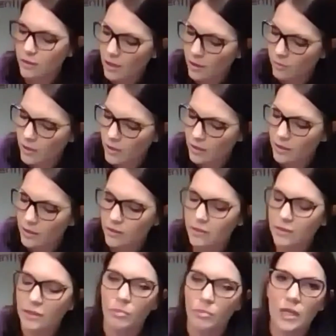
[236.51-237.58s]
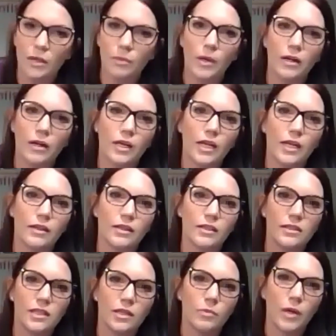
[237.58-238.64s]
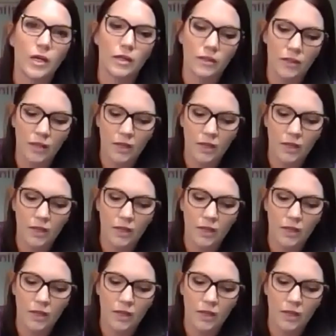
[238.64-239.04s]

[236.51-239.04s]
That way it gets the pink part and the teeth part.